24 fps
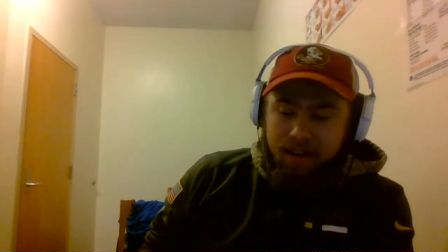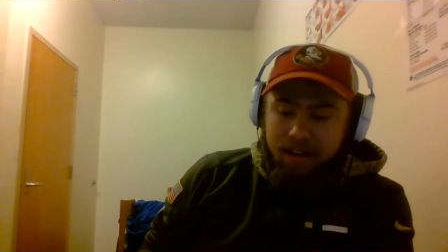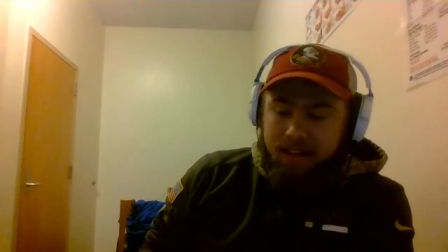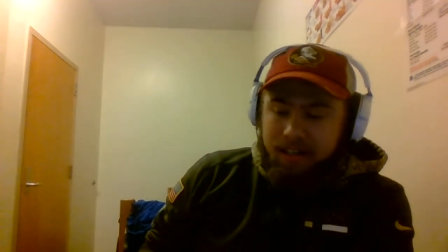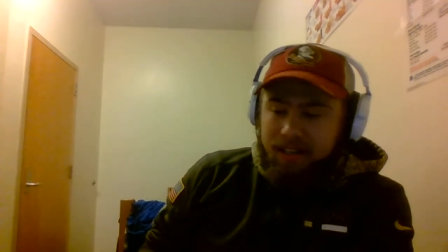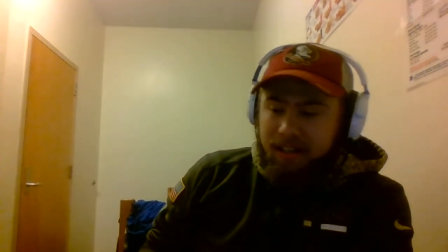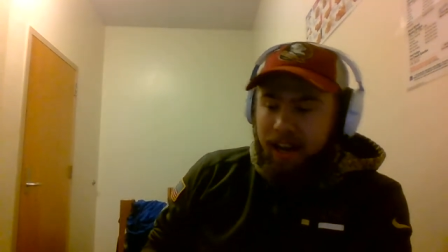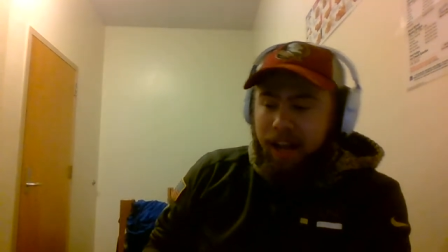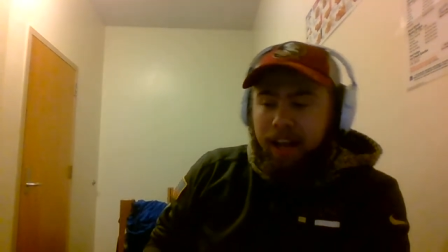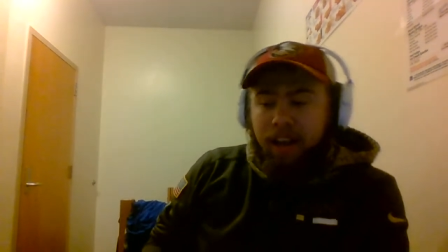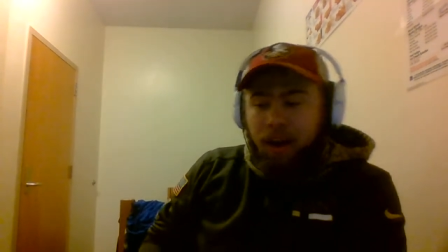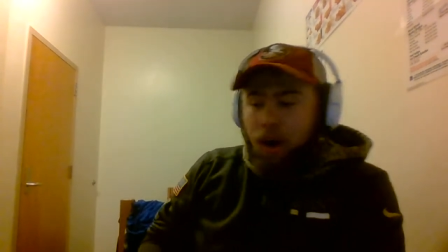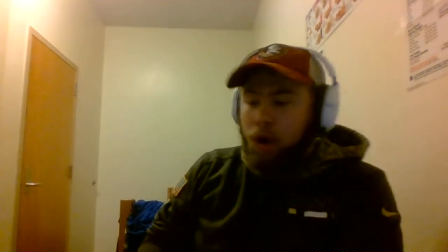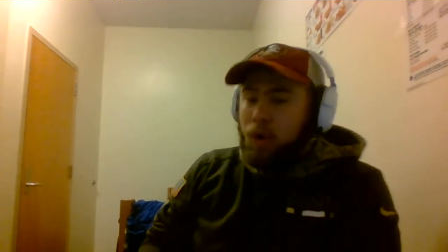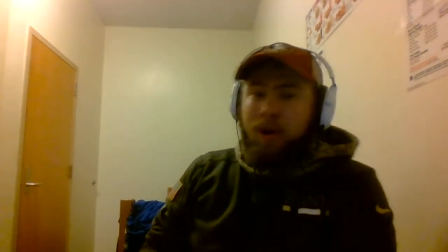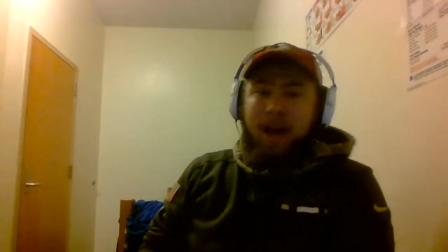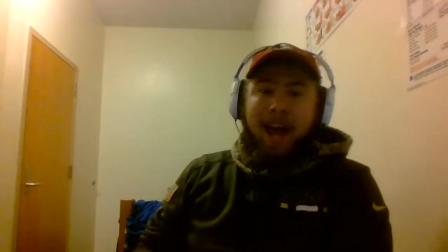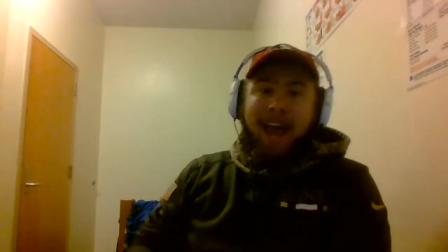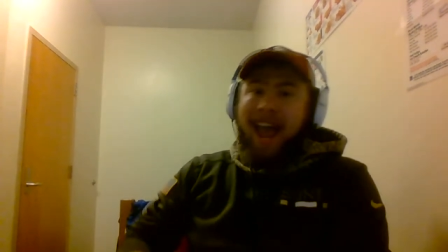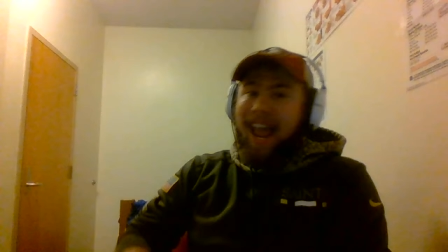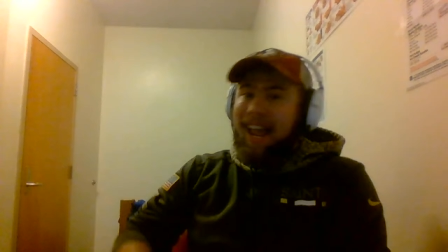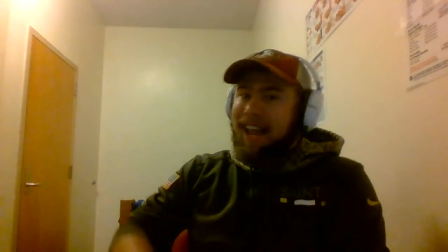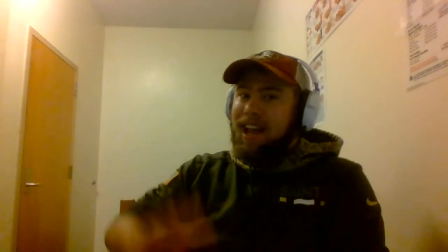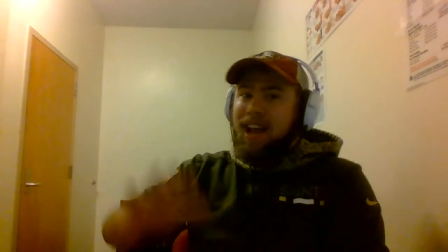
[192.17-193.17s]
saying,
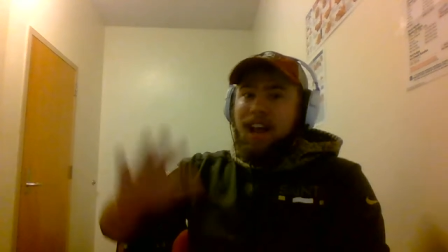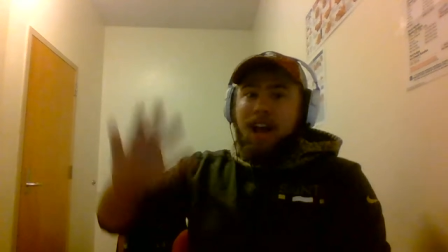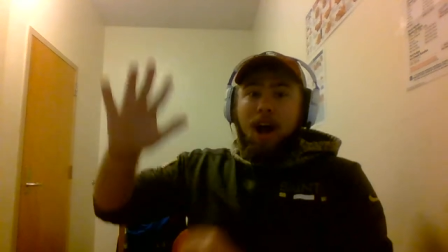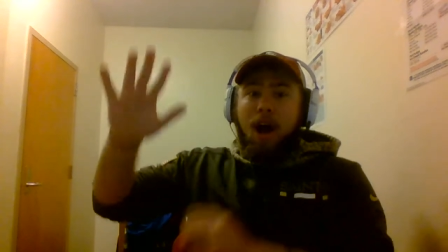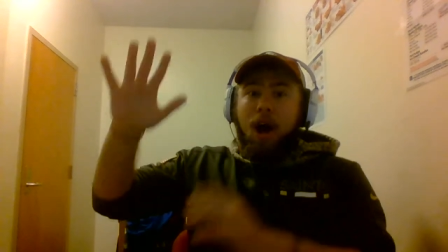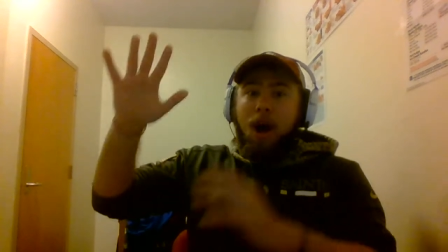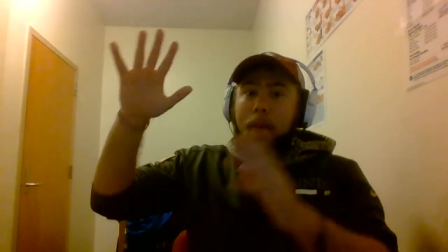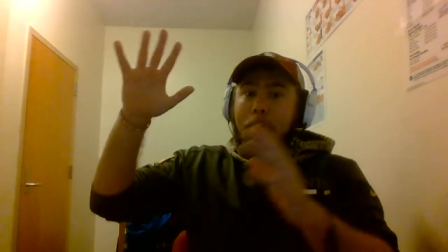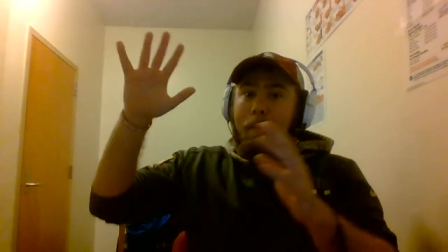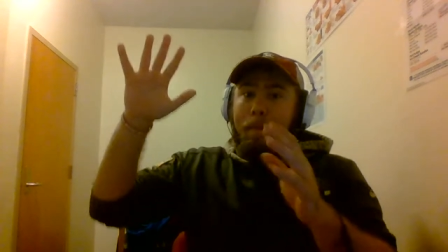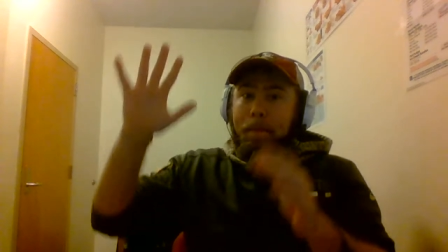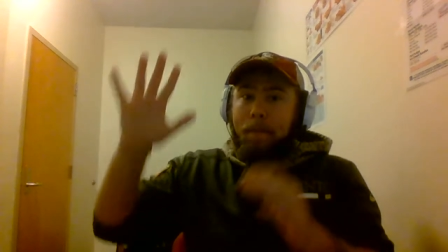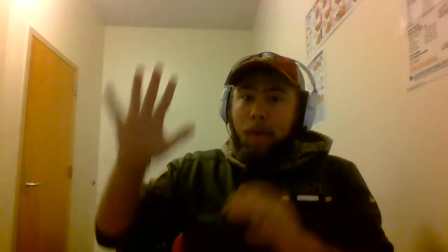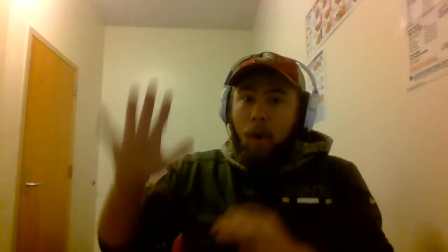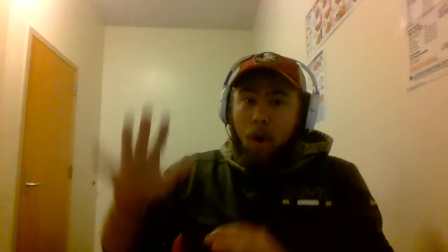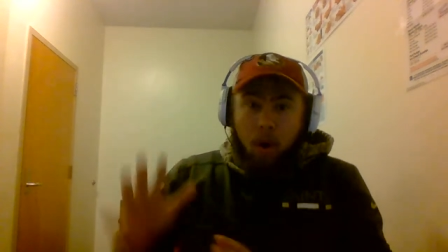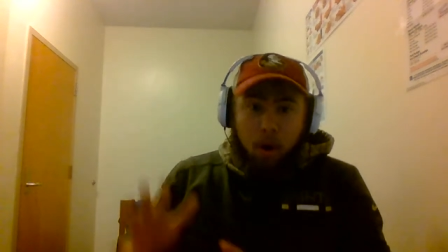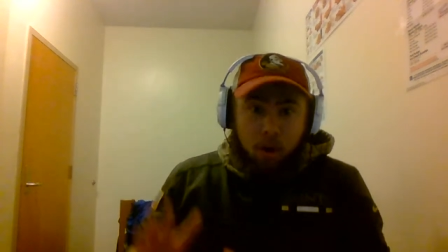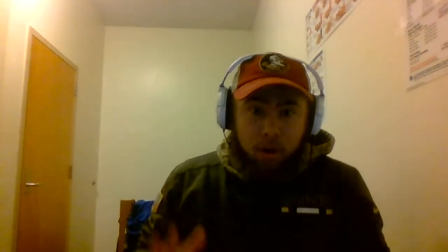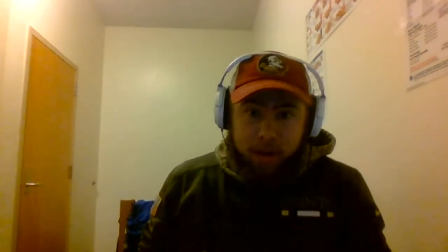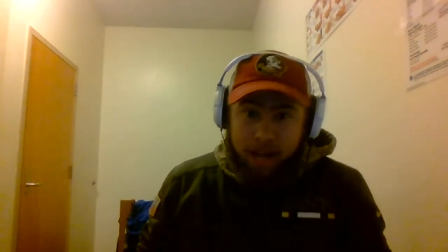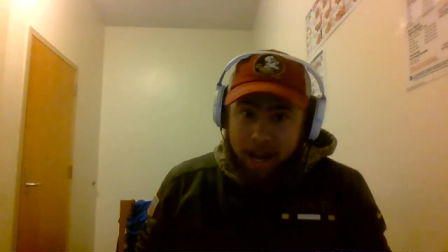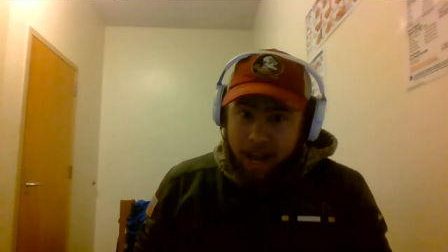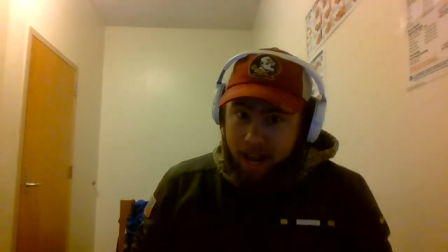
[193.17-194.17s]
okay,
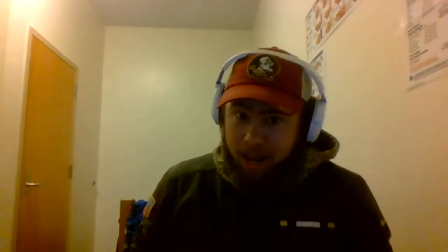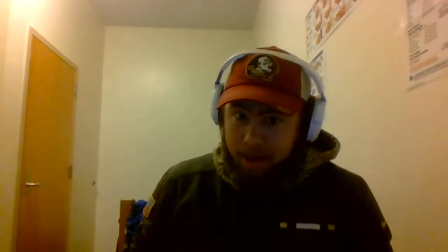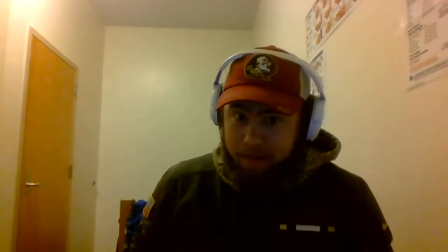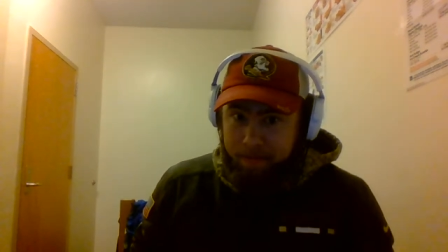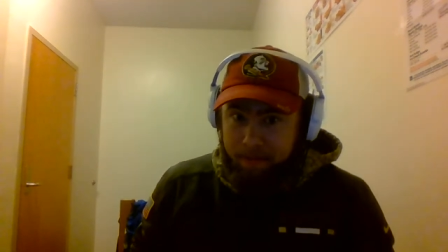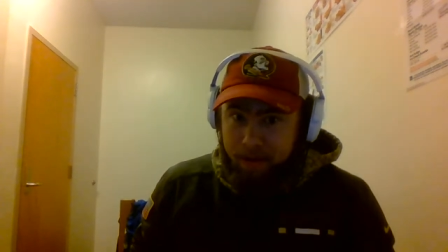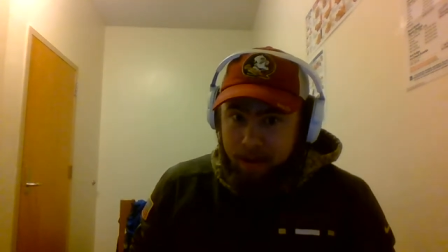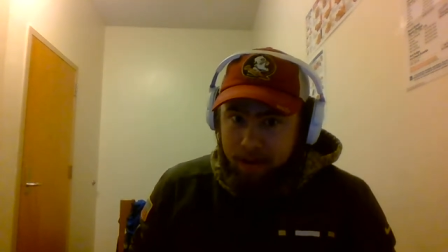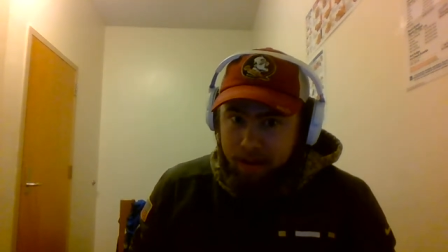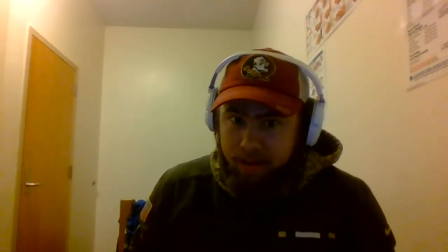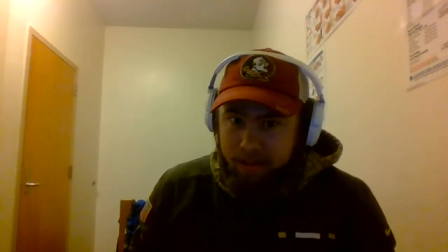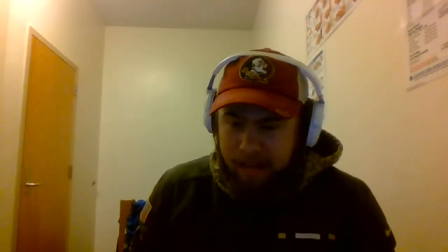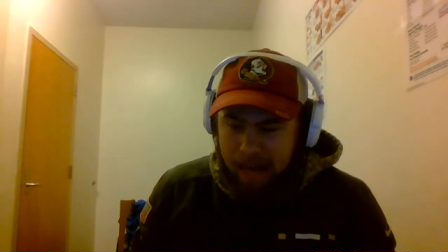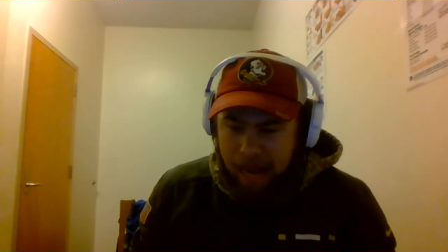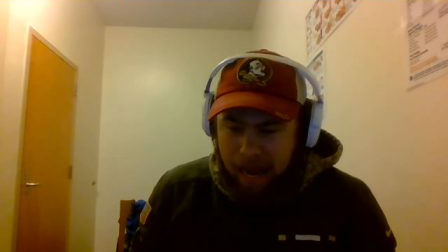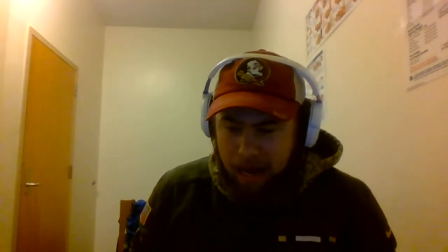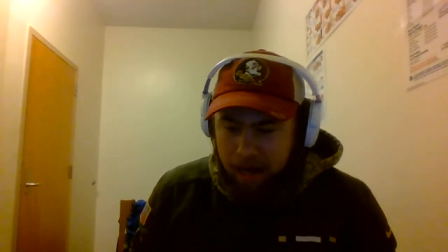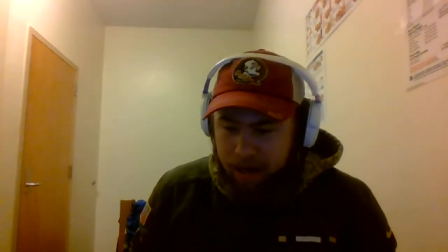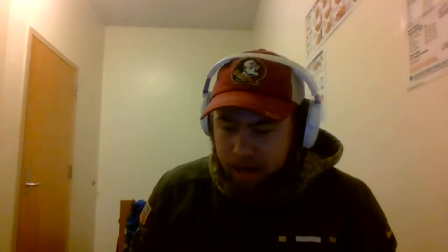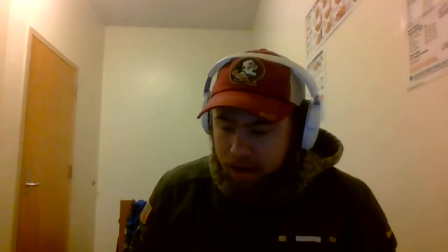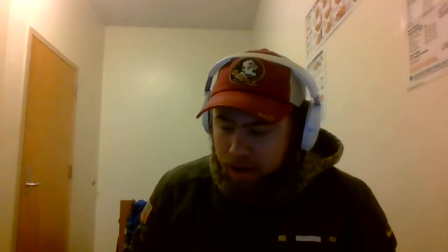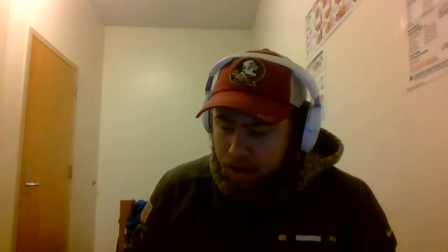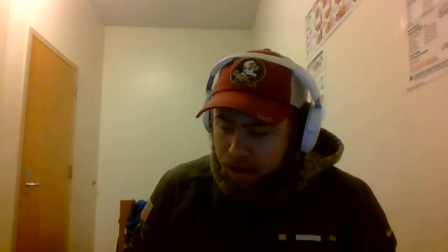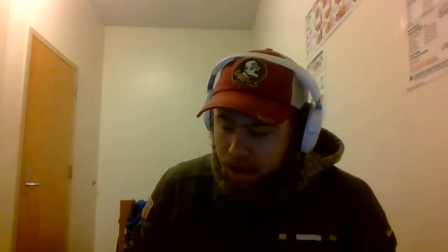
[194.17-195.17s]
bowl game,
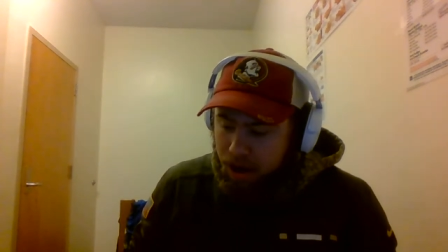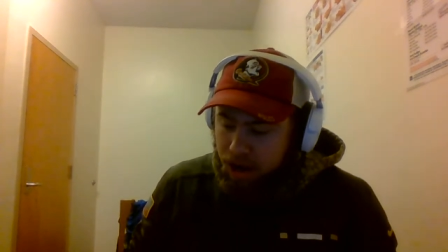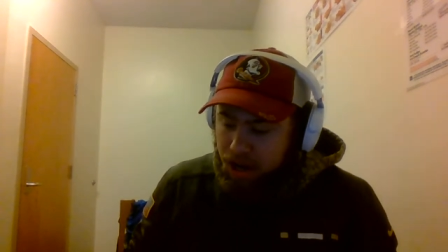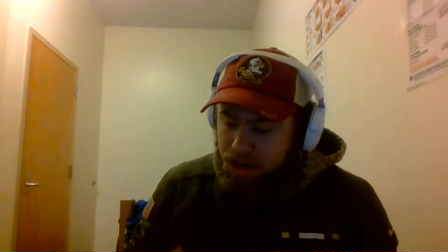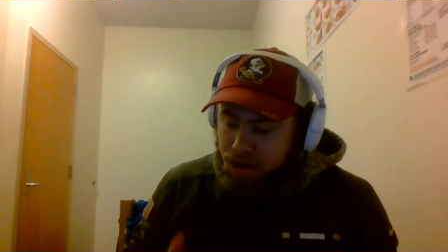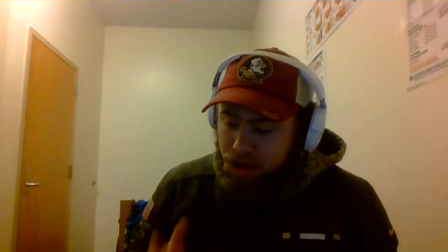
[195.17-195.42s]
Tagger.